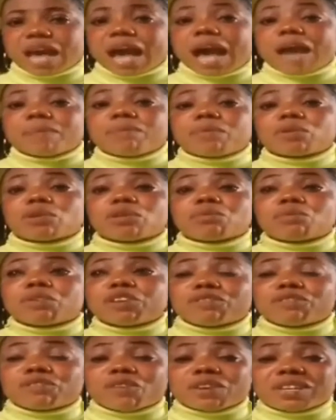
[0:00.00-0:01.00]
I borrowed
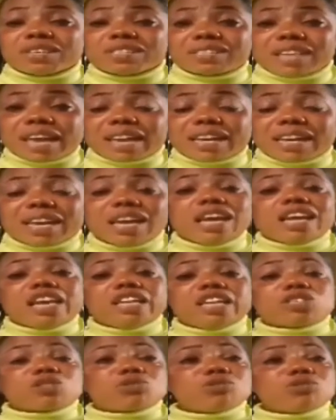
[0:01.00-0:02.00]
money for his sake,
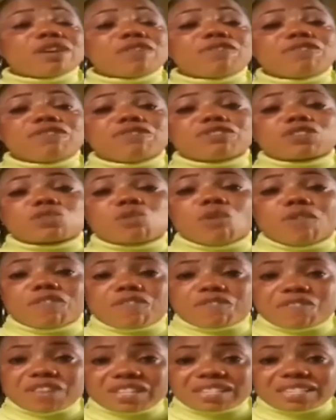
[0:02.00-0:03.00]
his children's school
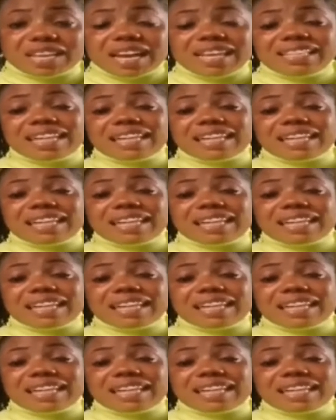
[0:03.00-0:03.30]
fees